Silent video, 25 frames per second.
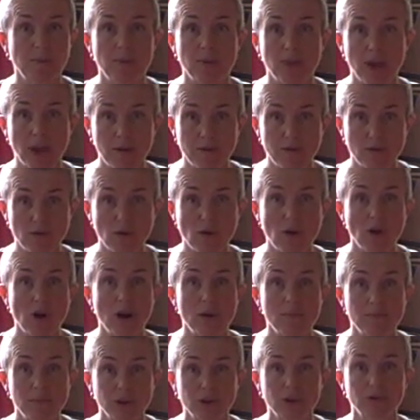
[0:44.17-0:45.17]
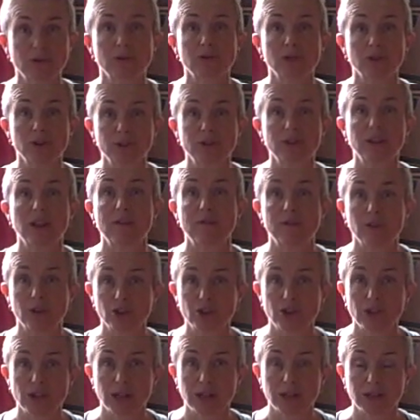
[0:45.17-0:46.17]
therefore our muscles lose their
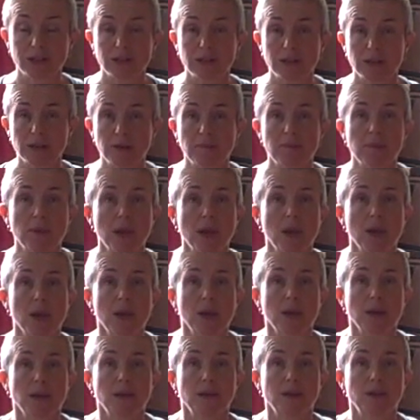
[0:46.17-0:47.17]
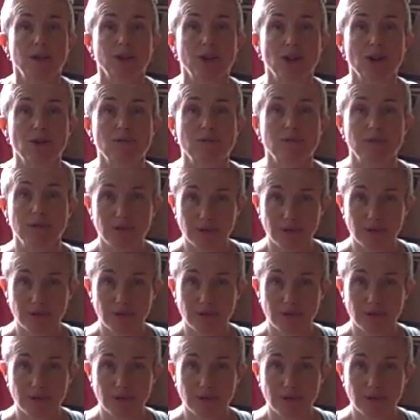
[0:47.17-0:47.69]
functionality, so